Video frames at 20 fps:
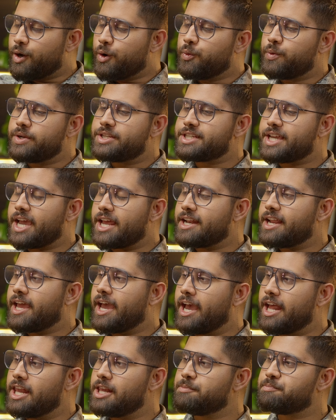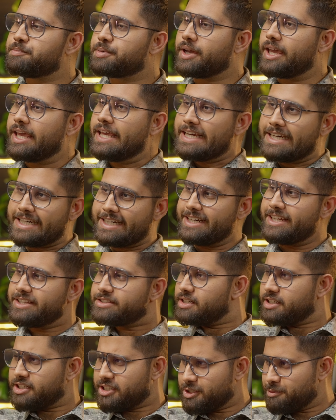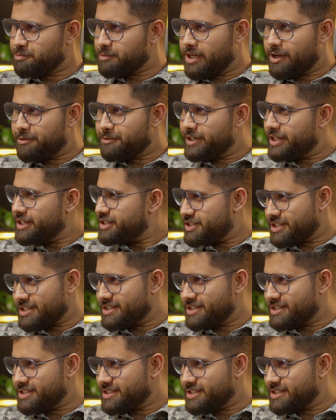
which can help increase the term coverage.